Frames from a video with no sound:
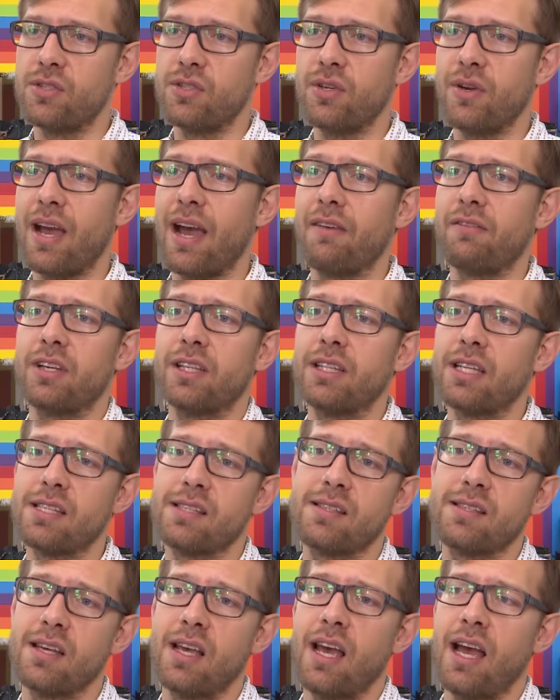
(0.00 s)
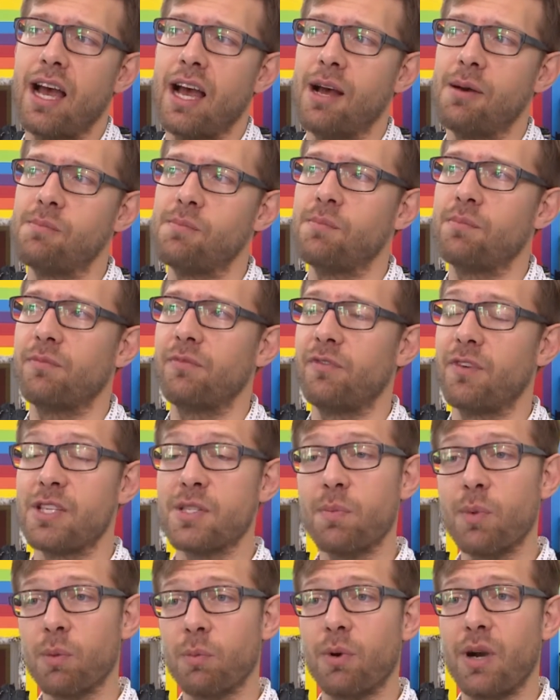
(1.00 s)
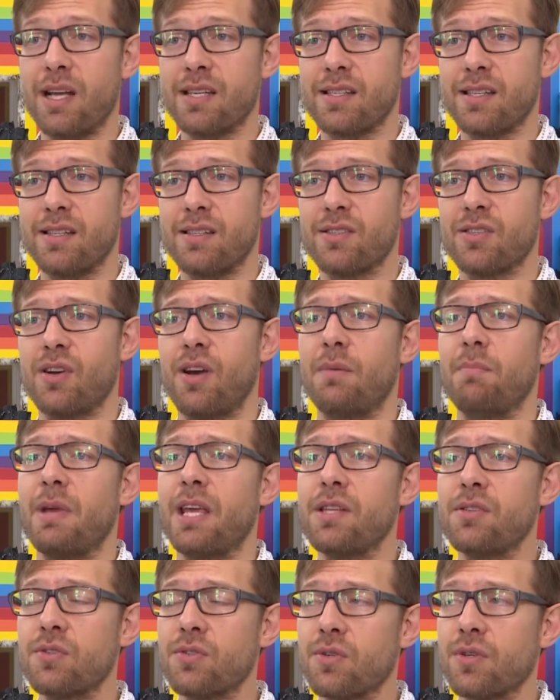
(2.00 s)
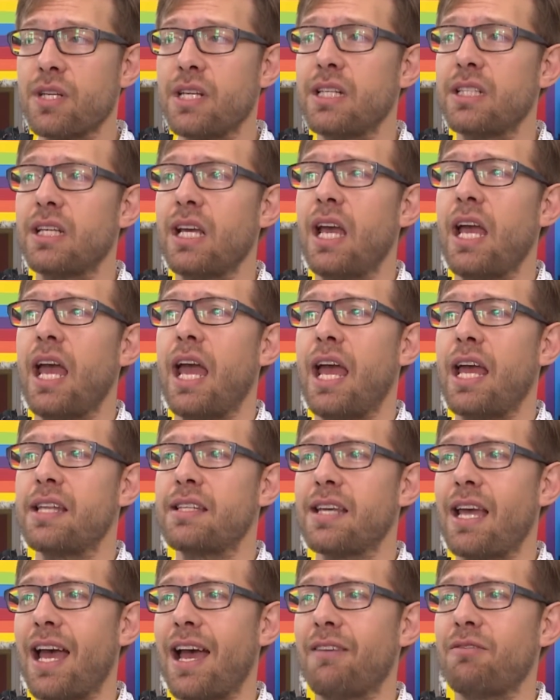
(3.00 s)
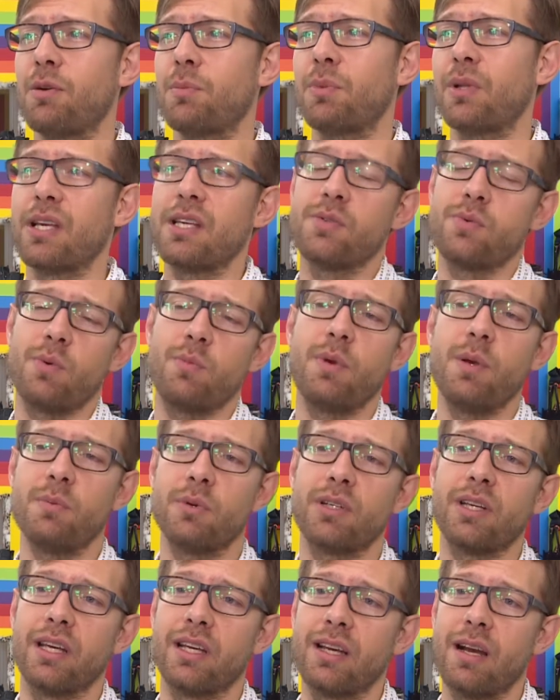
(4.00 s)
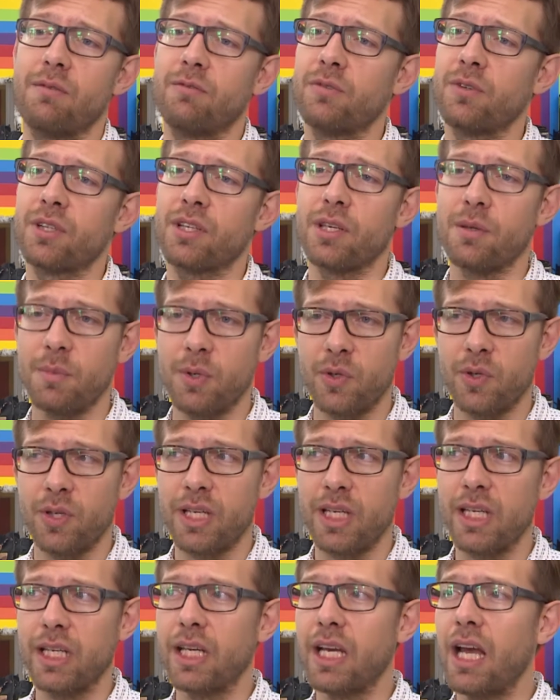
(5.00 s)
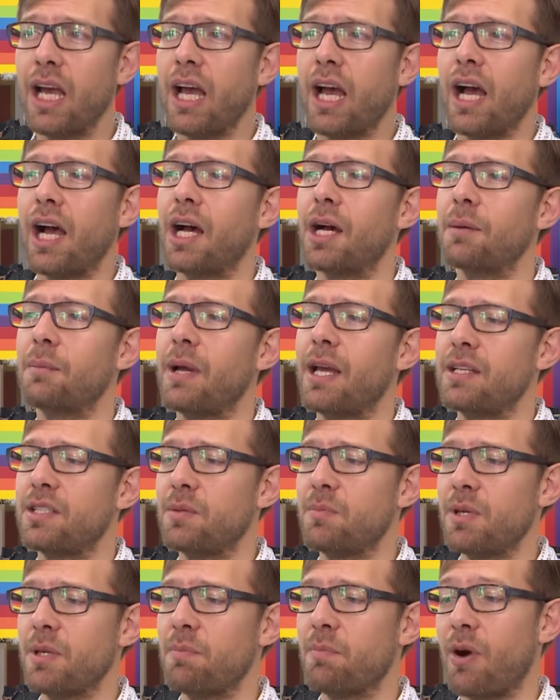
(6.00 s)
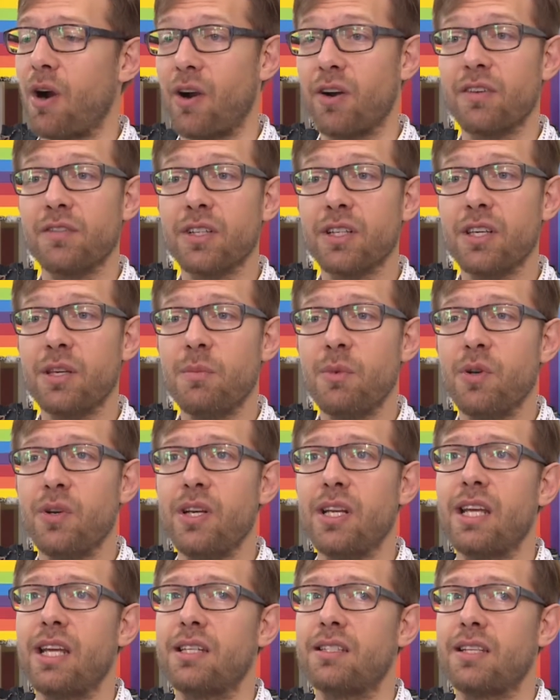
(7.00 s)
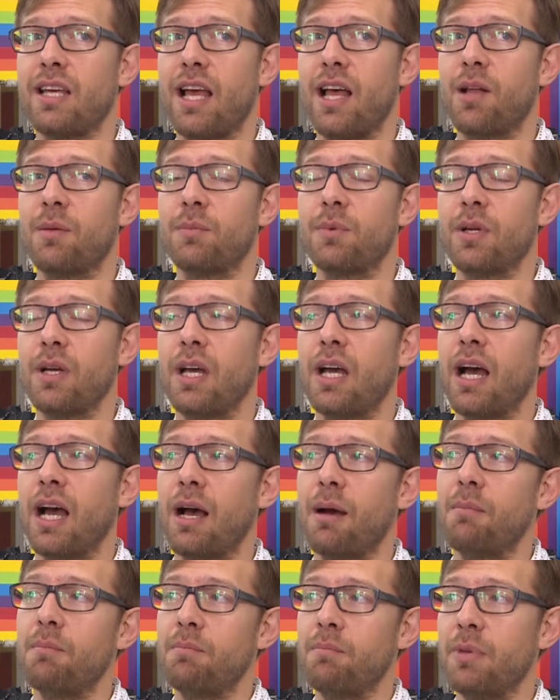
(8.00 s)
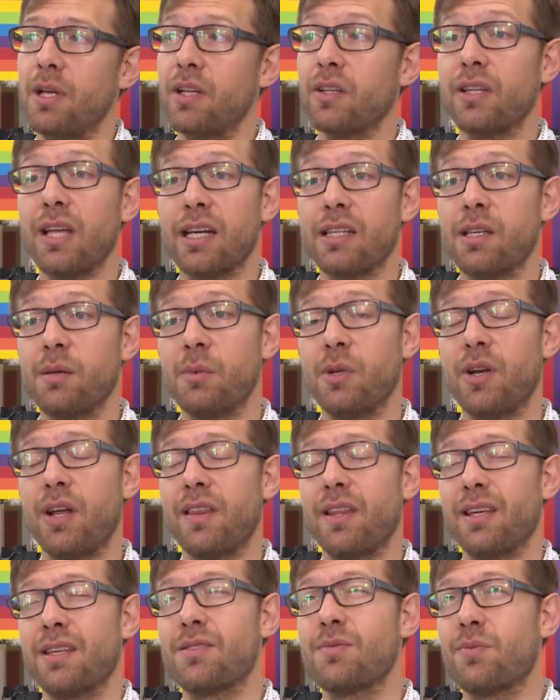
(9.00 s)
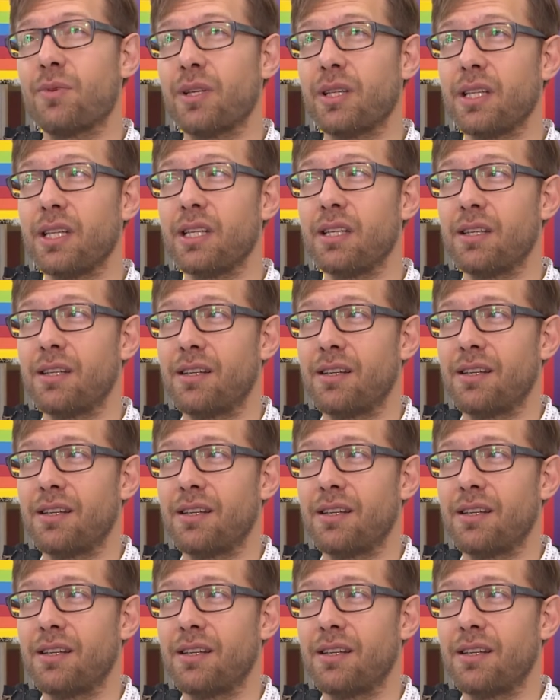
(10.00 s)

to having this um, visible presence on Main Street and to have a place where people can come for community um, and to be part of a community and to help um, build that community, I think is really